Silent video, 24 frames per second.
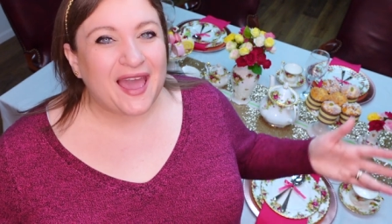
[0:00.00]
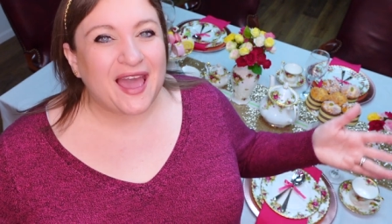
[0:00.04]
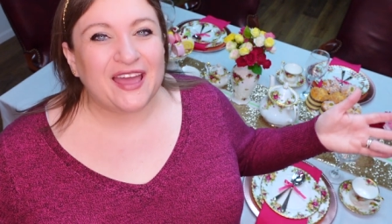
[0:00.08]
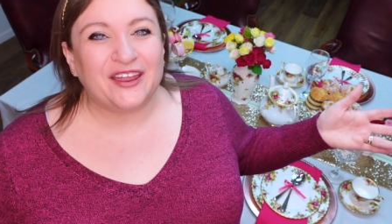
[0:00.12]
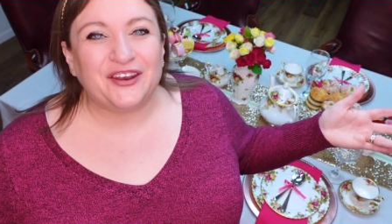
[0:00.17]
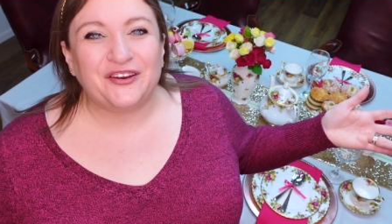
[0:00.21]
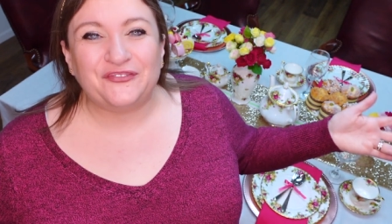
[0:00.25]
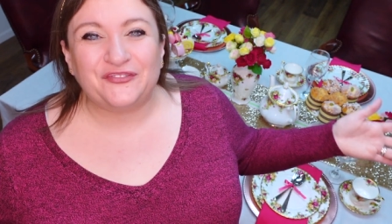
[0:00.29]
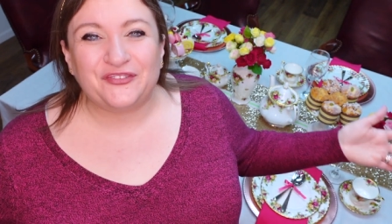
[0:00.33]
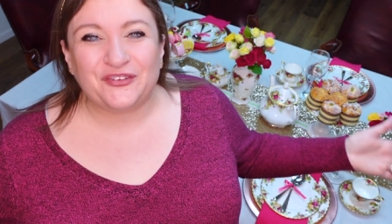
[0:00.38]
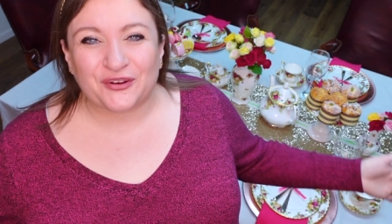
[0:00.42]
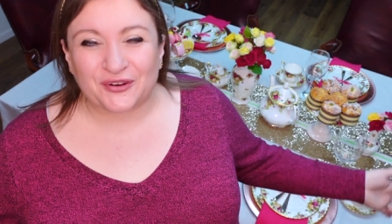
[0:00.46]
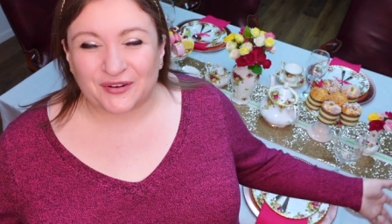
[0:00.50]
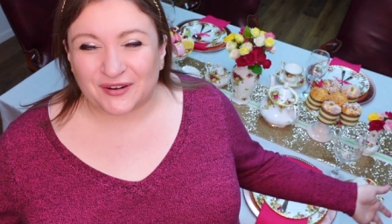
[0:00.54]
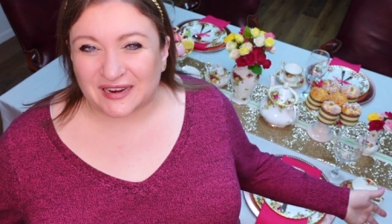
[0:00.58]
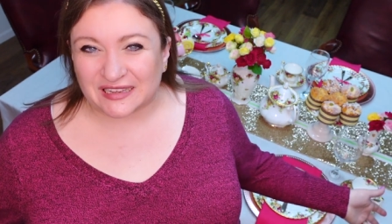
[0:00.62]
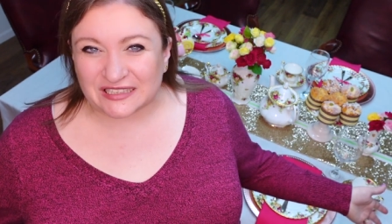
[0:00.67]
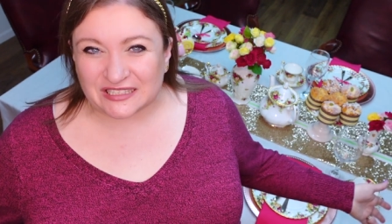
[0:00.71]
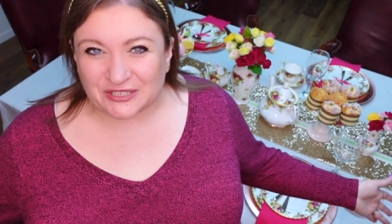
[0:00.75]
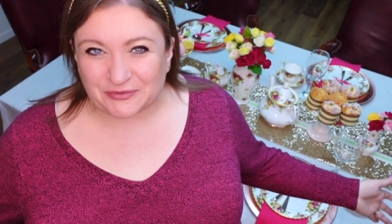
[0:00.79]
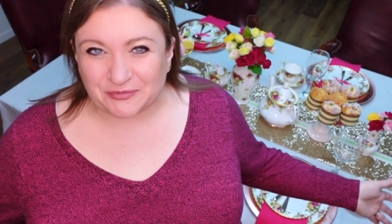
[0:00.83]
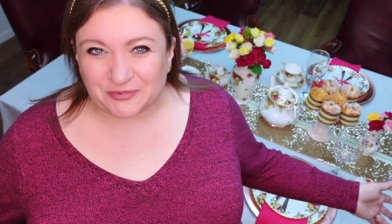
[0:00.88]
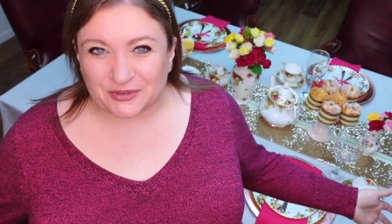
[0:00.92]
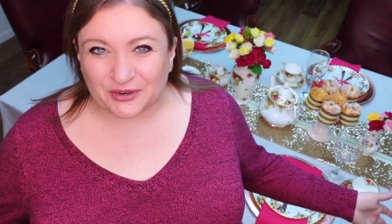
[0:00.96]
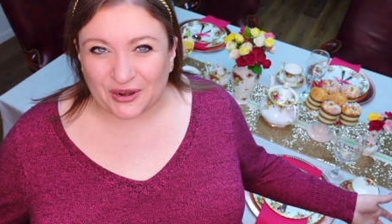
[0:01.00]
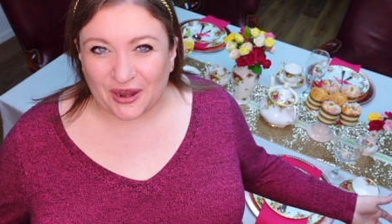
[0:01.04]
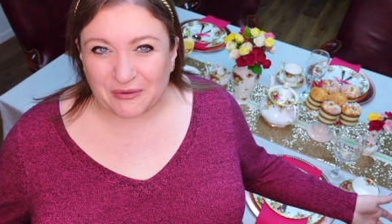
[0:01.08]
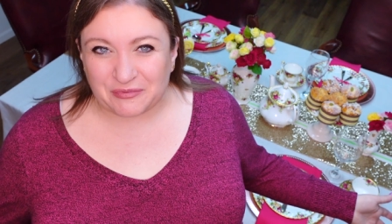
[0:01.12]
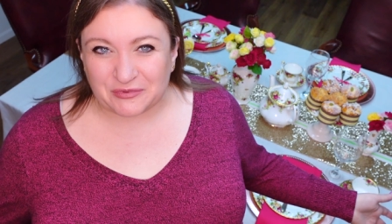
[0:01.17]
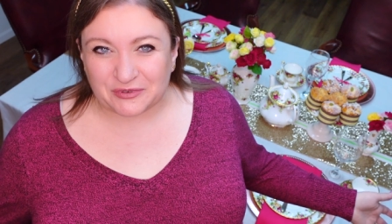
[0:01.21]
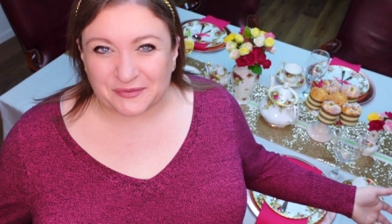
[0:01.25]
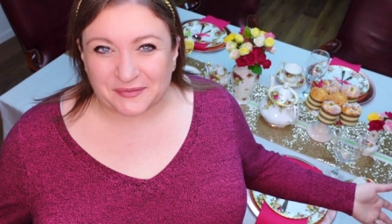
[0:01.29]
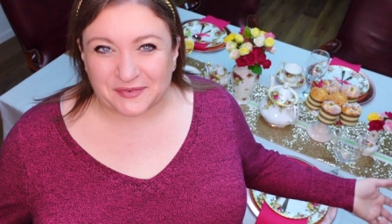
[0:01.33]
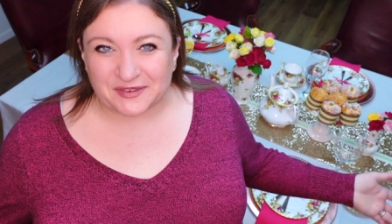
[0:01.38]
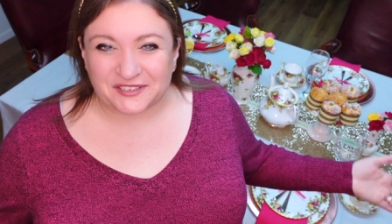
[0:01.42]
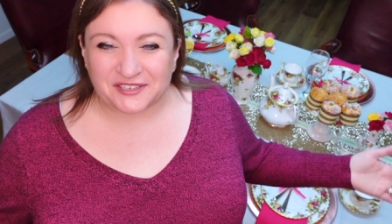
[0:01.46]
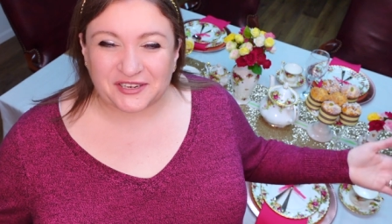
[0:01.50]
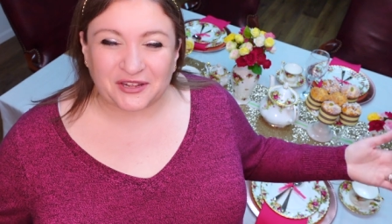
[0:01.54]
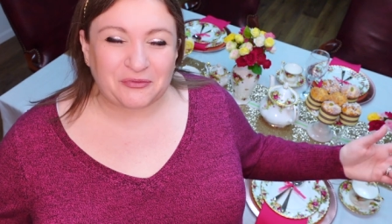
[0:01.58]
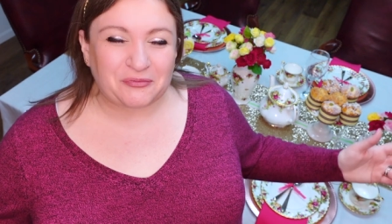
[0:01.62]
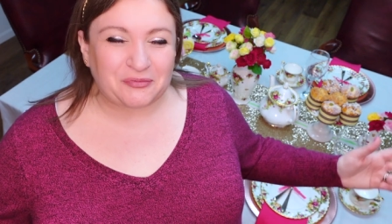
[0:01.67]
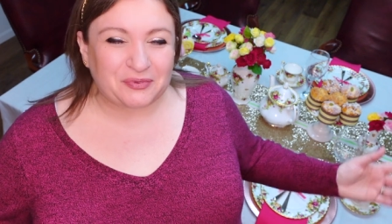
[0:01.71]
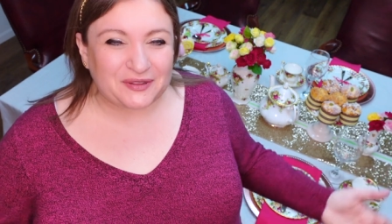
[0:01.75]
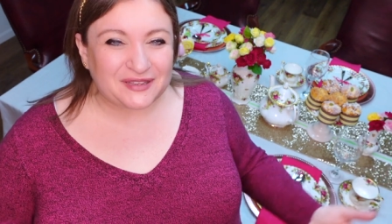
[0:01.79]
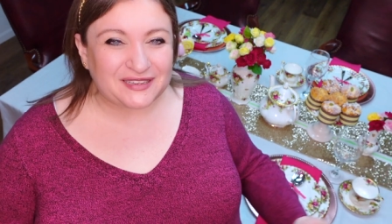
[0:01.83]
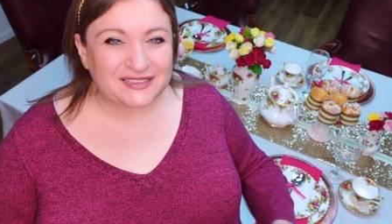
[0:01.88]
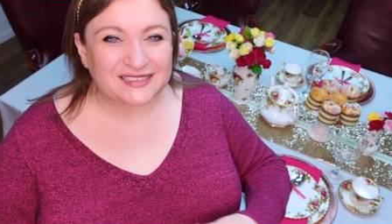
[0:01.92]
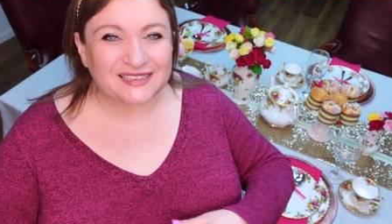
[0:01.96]
And if you're not subscribed to my channel,
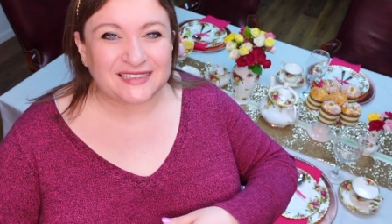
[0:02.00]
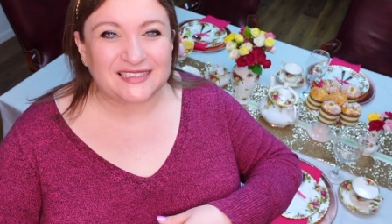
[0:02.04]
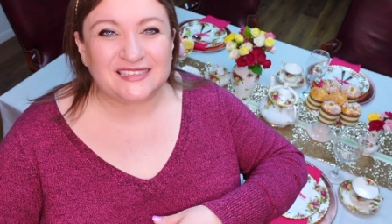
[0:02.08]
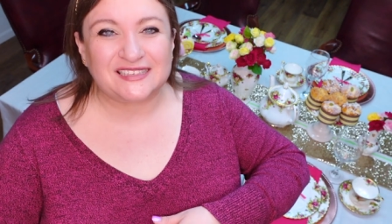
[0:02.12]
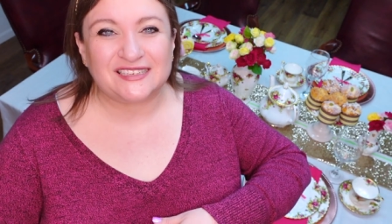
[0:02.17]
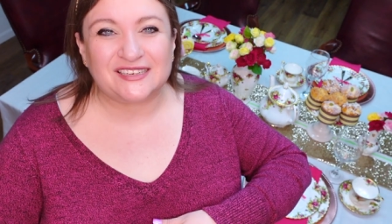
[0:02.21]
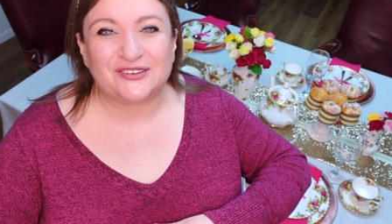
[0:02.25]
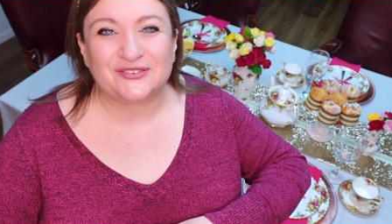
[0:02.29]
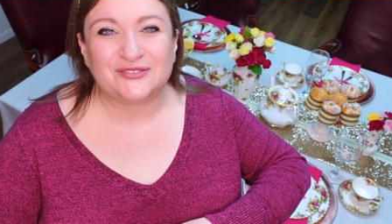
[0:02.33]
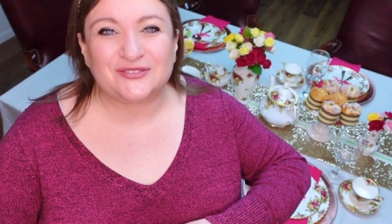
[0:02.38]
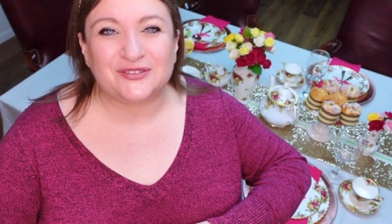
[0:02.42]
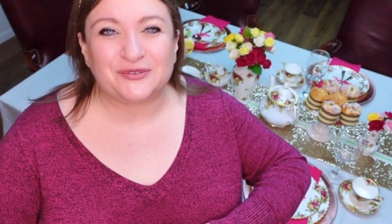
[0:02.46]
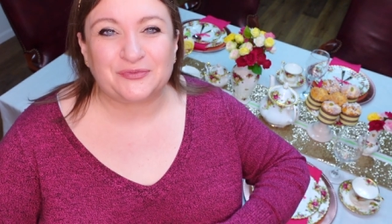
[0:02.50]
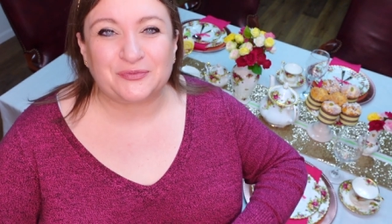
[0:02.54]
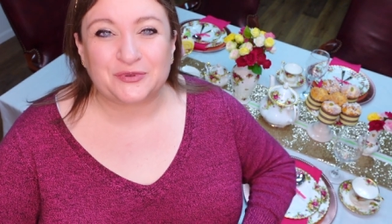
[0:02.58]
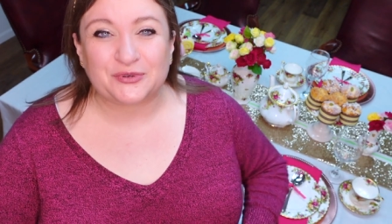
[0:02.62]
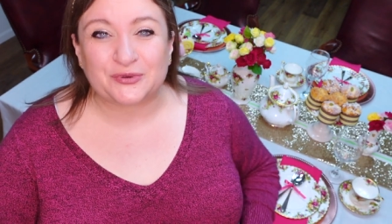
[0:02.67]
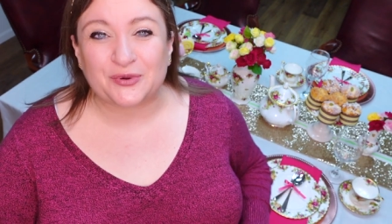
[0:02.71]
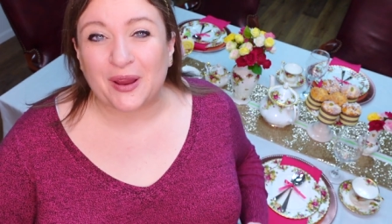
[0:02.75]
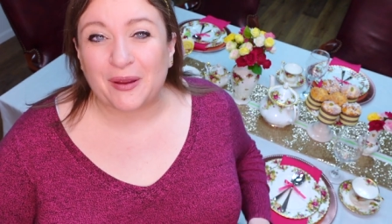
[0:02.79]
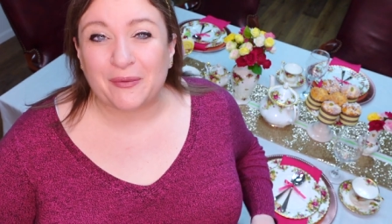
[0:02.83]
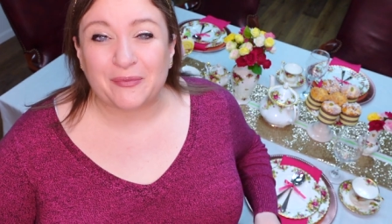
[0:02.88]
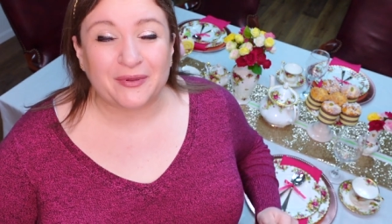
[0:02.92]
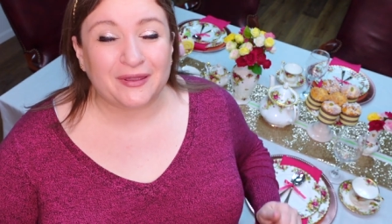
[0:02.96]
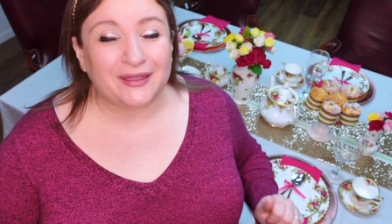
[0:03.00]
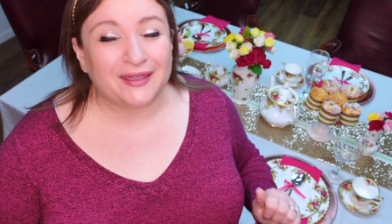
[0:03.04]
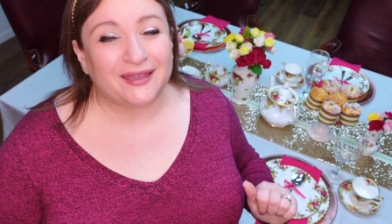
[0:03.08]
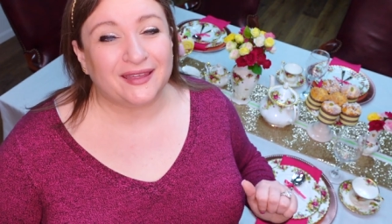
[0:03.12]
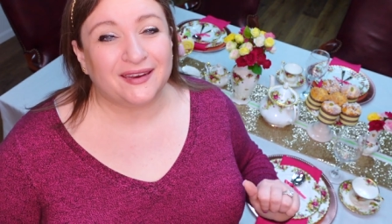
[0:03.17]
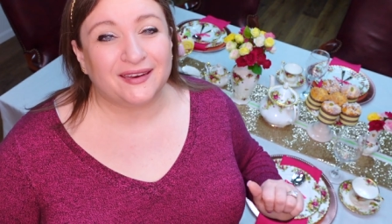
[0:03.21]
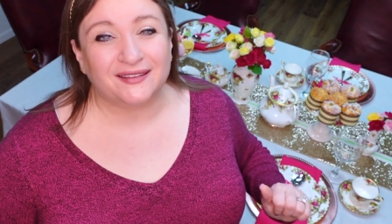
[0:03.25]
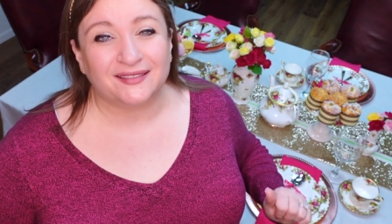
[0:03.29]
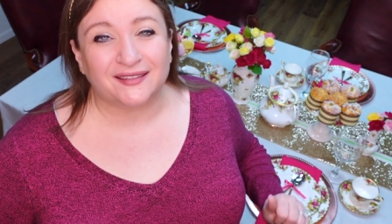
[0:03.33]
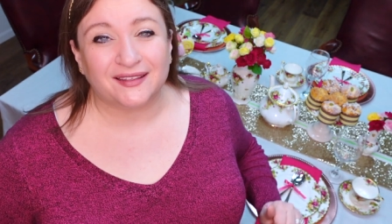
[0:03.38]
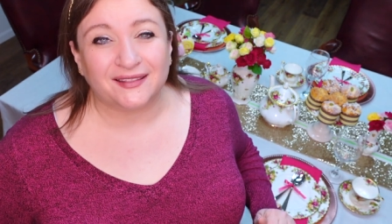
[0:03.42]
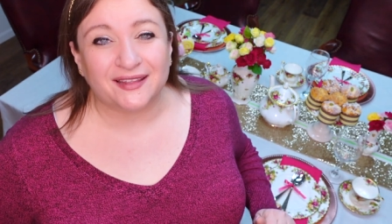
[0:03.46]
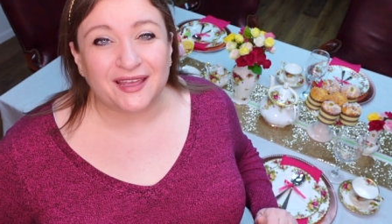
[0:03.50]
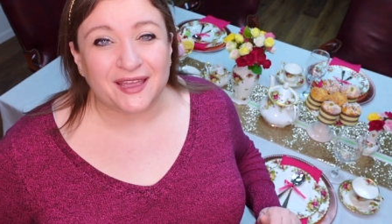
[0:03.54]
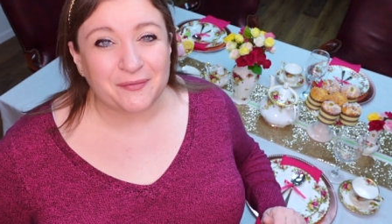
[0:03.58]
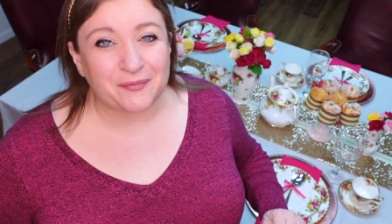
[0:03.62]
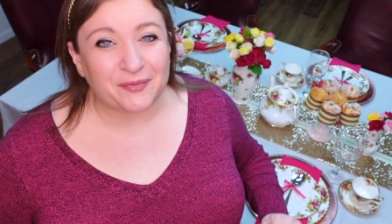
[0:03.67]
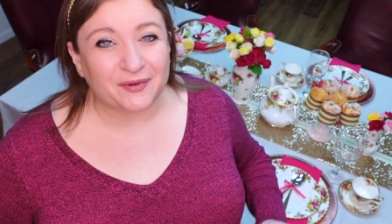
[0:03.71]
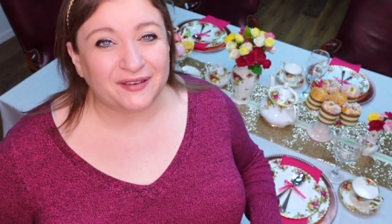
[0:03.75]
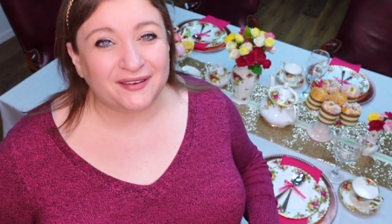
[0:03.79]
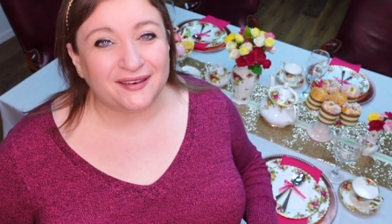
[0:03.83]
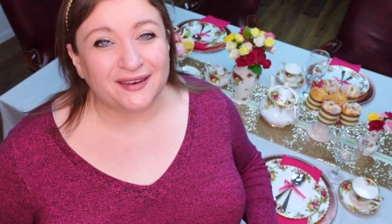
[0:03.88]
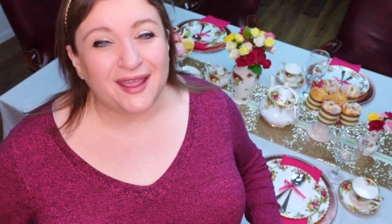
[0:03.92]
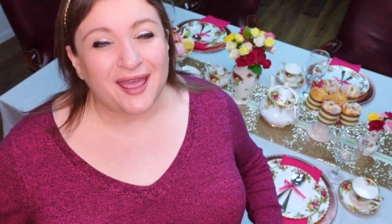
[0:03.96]
please consider subscribing, hitting the like
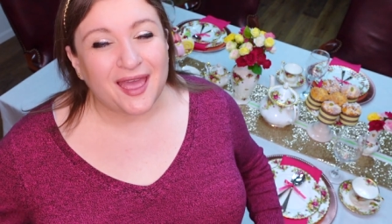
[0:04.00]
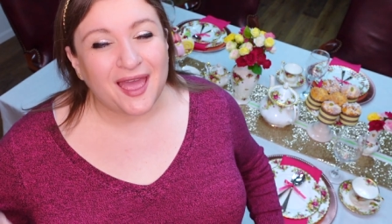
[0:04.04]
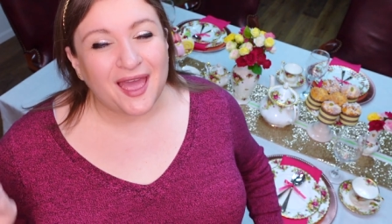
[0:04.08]
button,